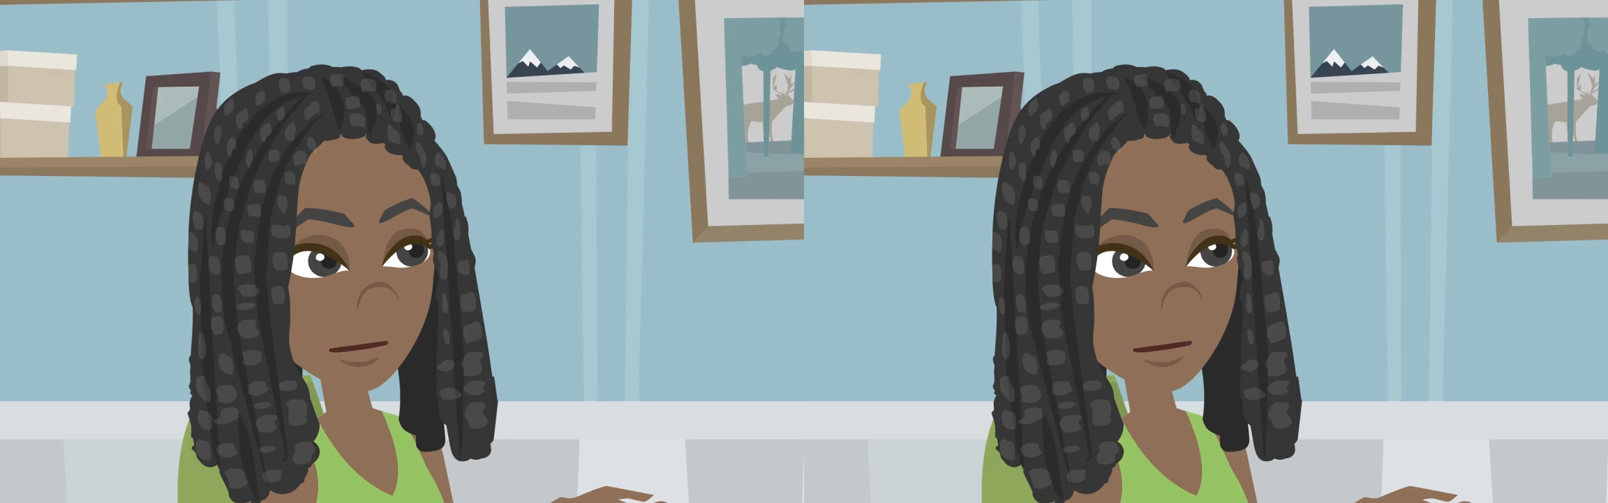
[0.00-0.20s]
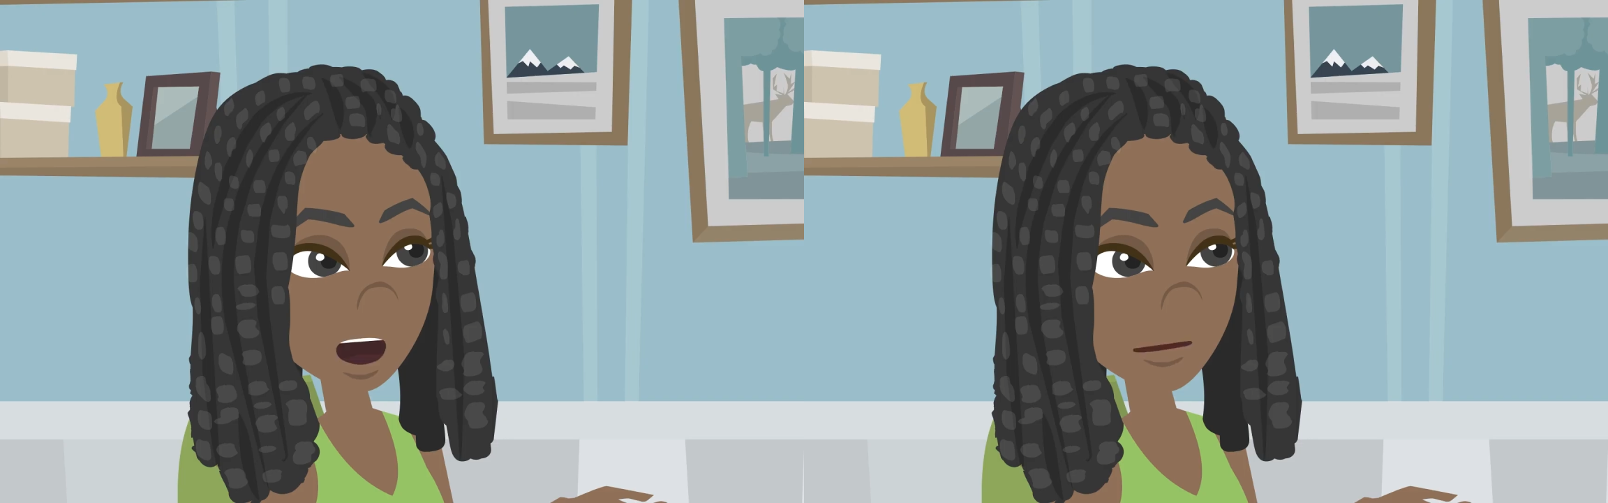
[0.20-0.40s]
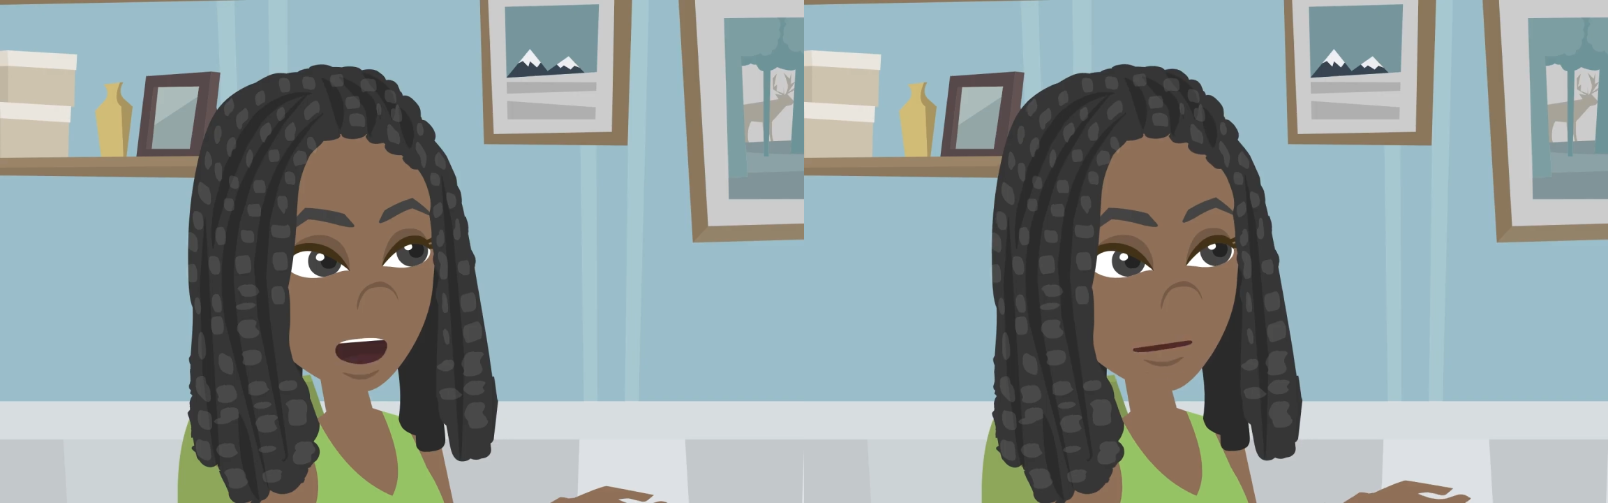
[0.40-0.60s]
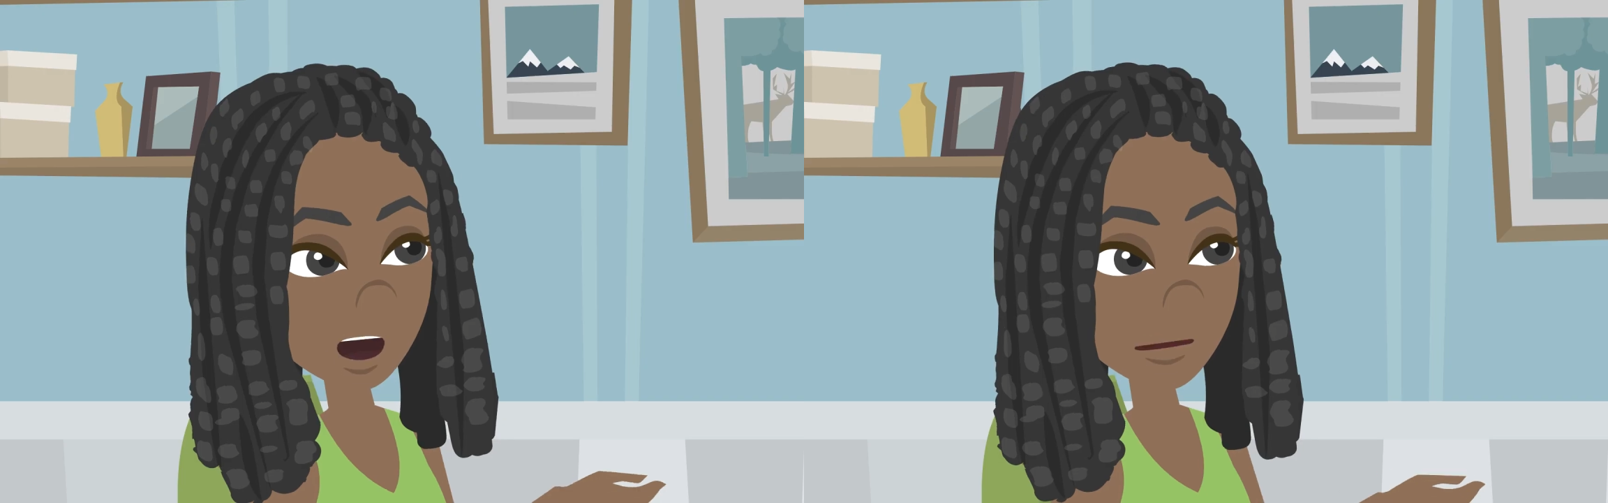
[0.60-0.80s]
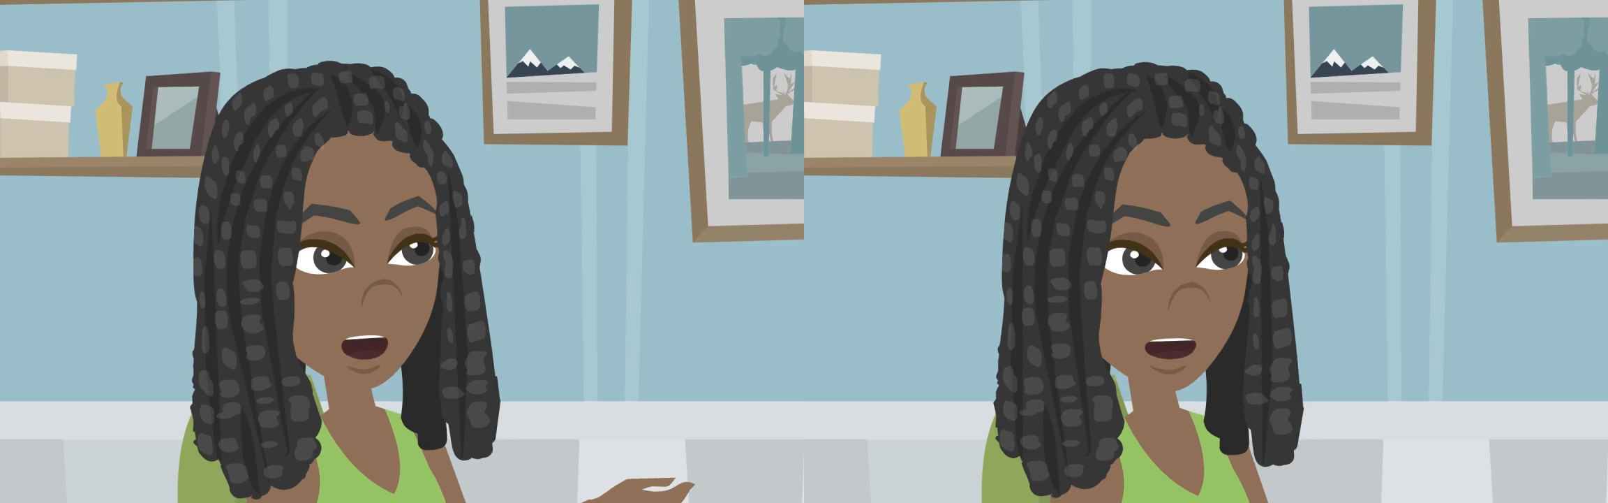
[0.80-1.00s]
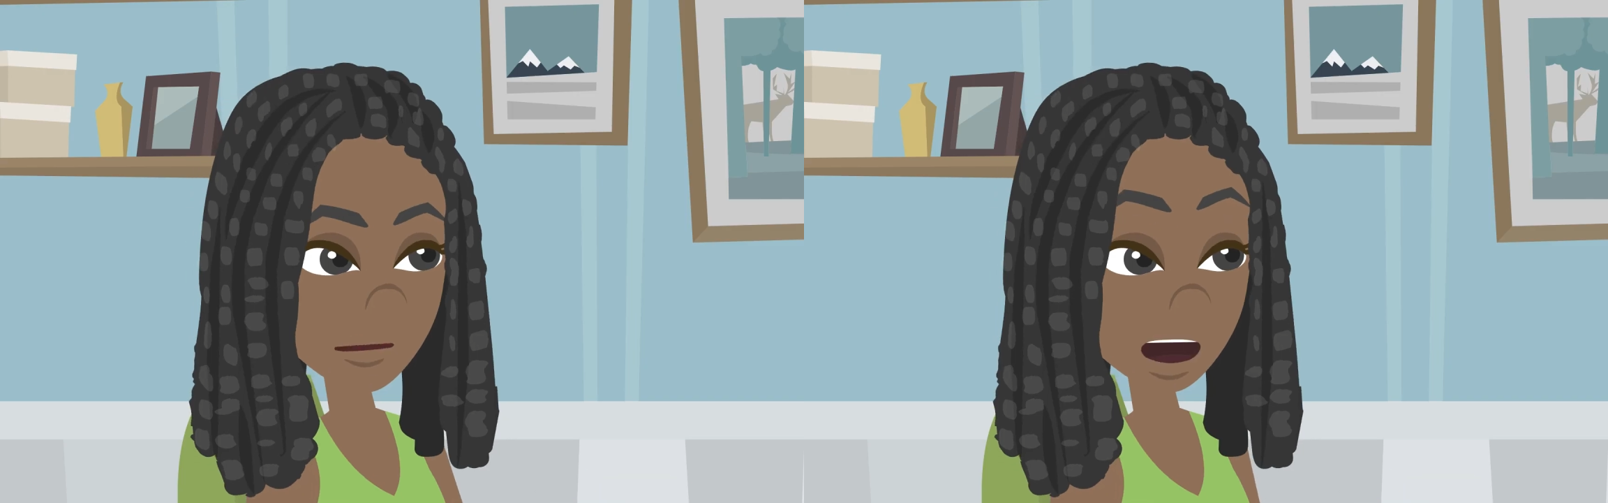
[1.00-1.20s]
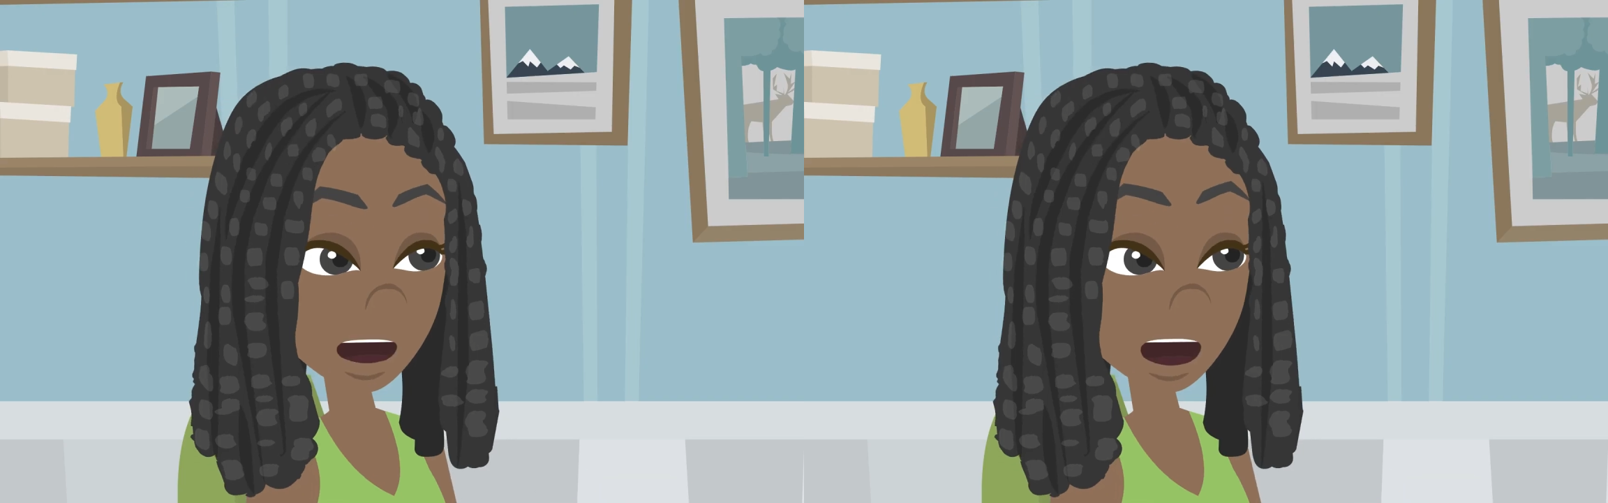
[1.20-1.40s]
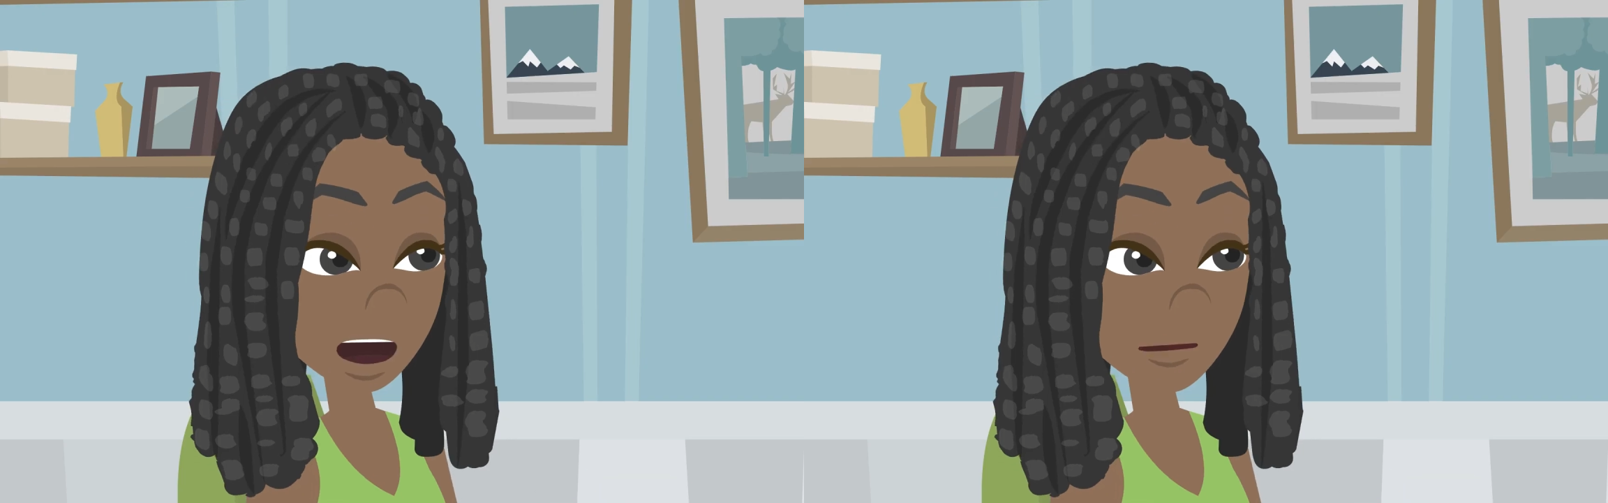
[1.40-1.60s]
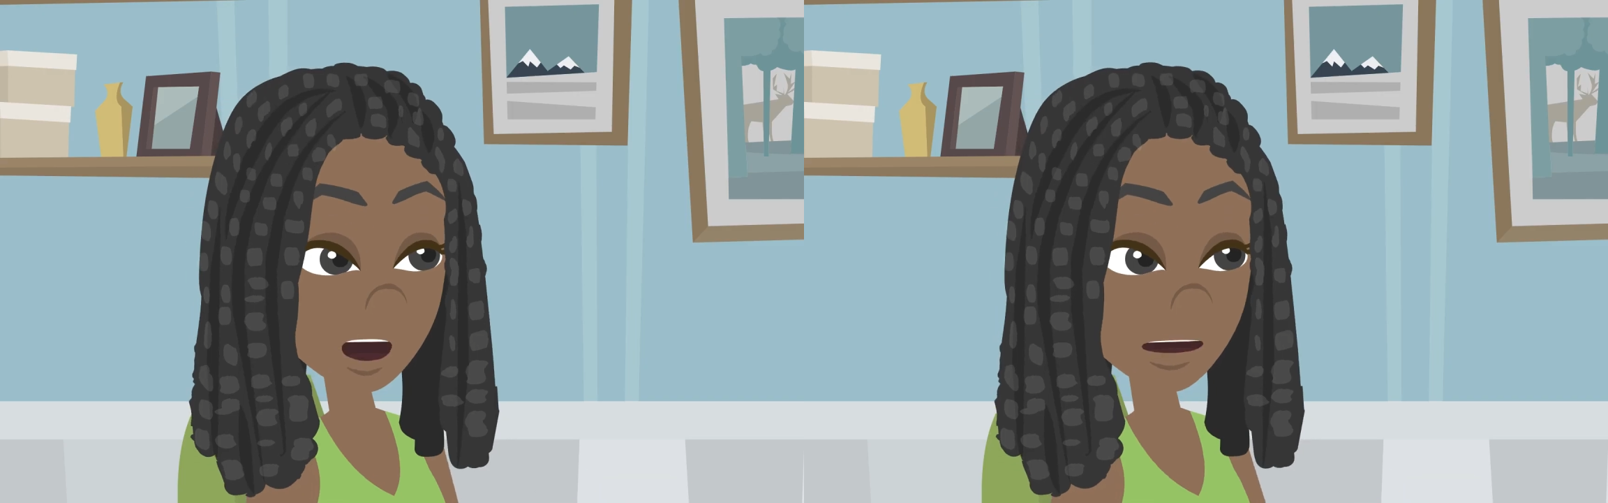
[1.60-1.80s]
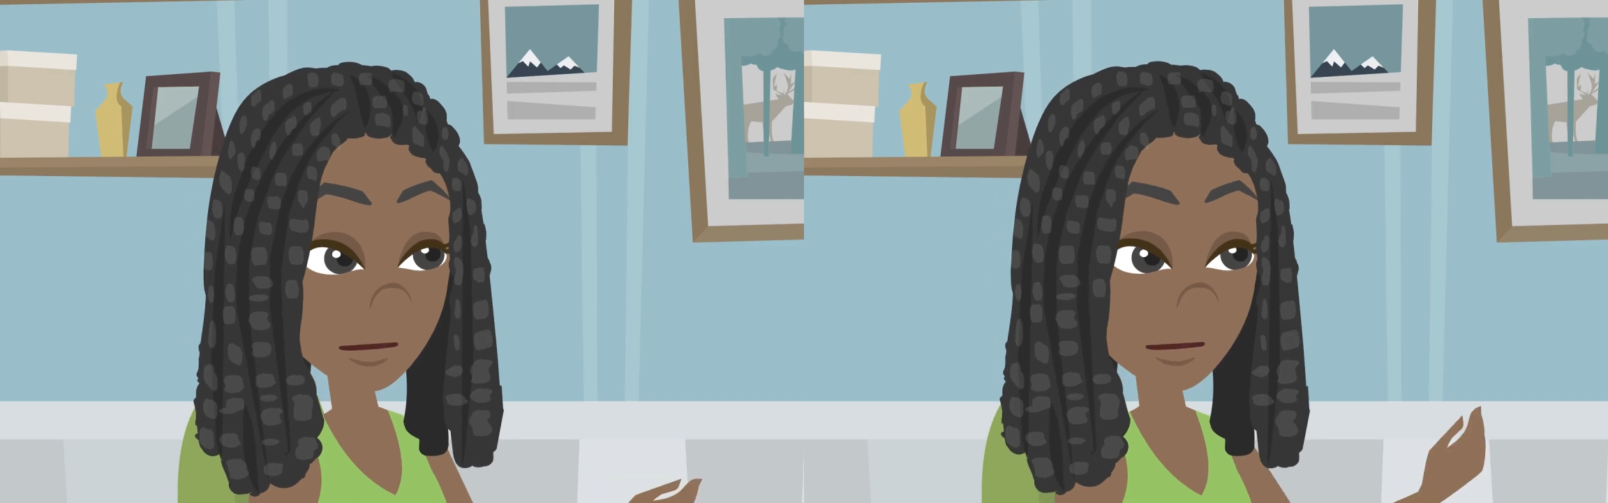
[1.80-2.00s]
the cytoplasm and the
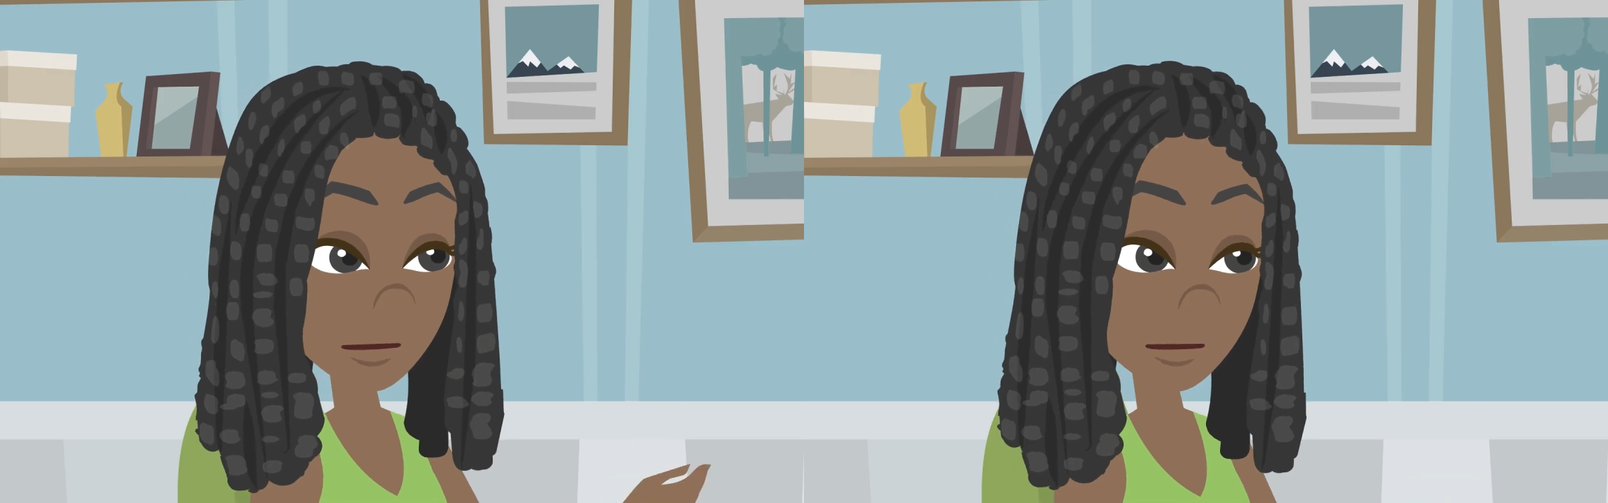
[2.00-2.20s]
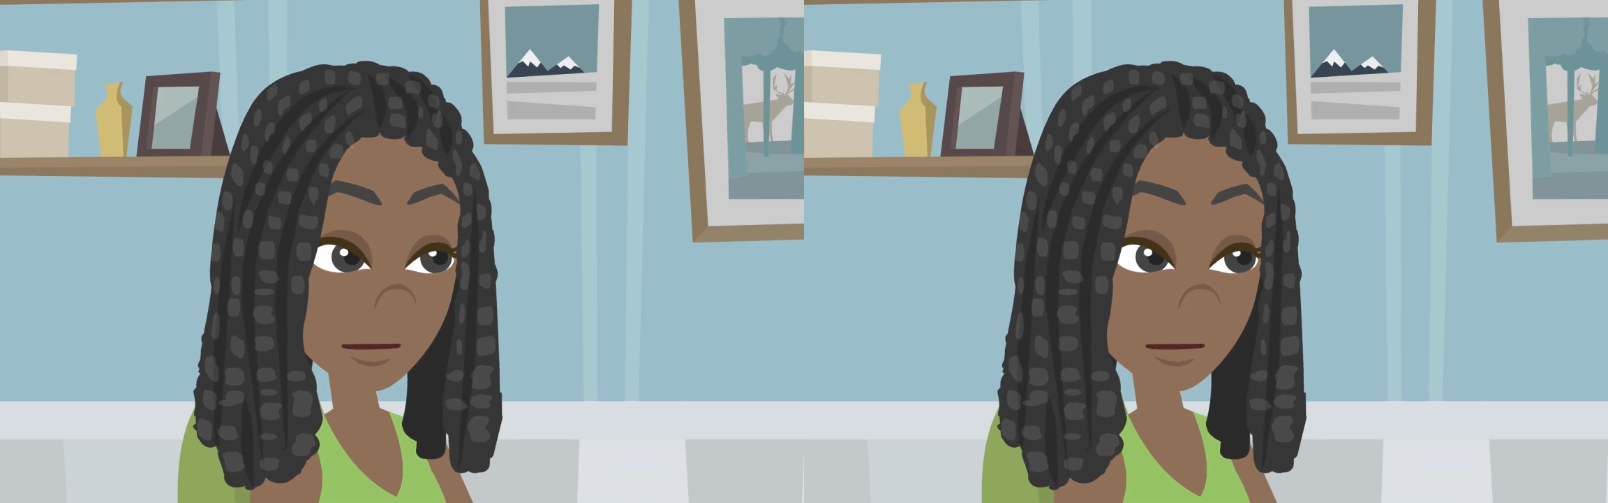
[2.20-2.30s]
nucleus.